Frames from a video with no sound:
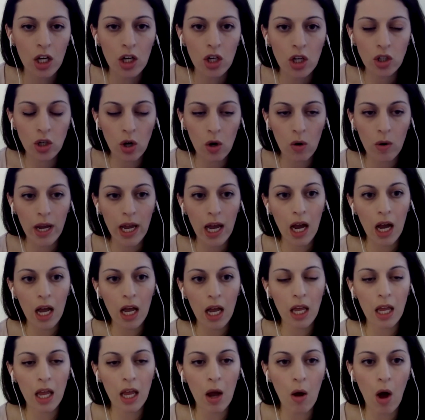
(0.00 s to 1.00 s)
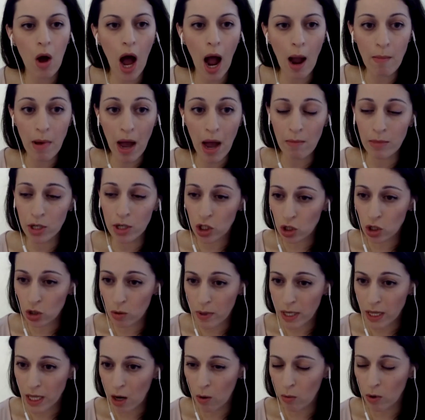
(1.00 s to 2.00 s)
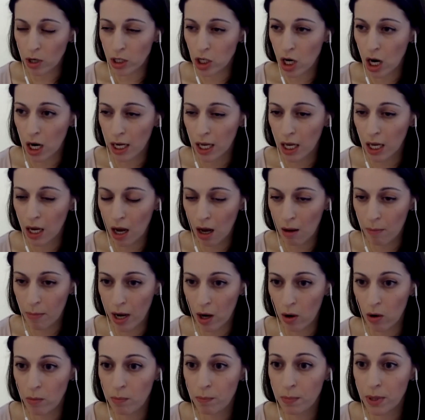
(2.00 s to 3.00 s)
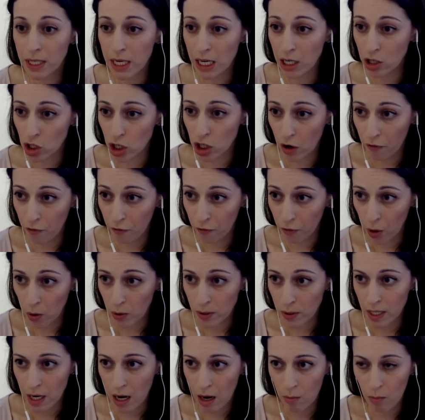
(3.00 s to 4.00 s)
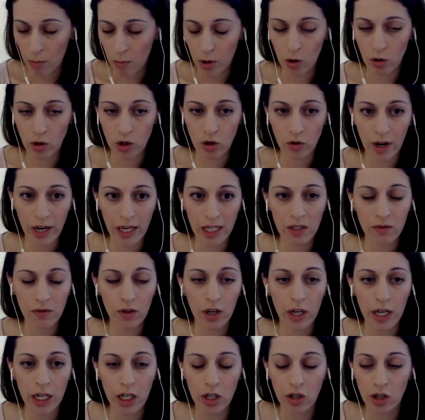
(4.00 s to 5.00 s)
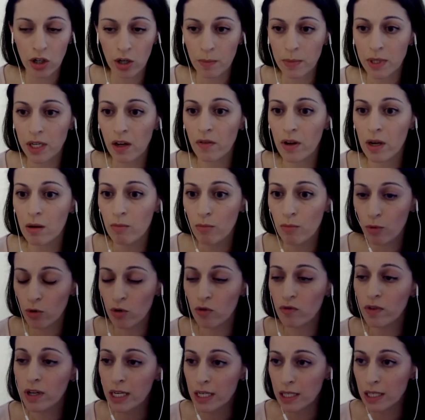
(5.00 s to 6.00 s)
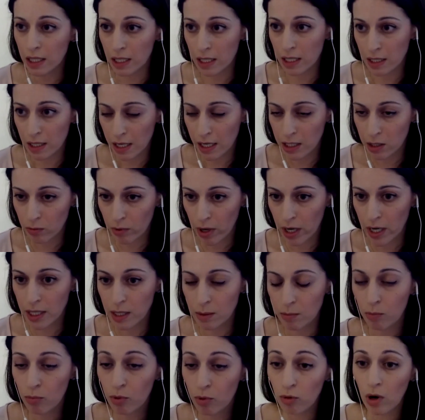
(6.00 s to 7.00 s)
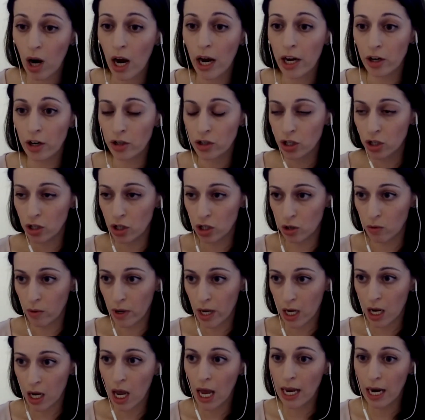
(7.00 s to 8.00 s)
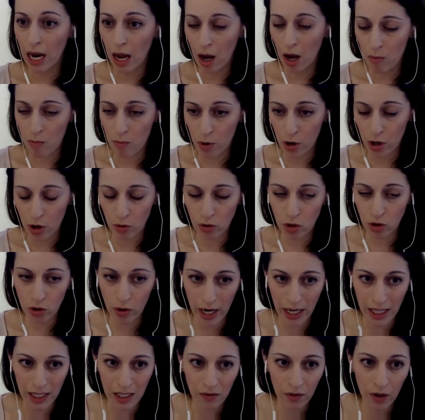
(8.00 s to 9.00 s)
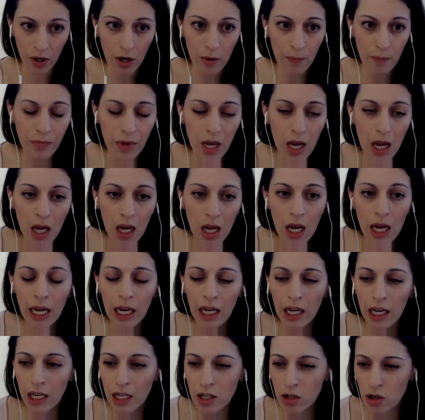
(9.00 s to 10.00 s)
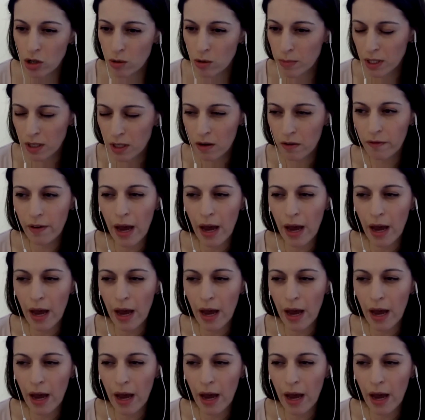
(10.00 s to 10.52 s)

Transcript: So I'm assuming that we're talking about potentially a frozen embryo transfer in terms of improving success rates prior to doing an embryo transfer. In terms of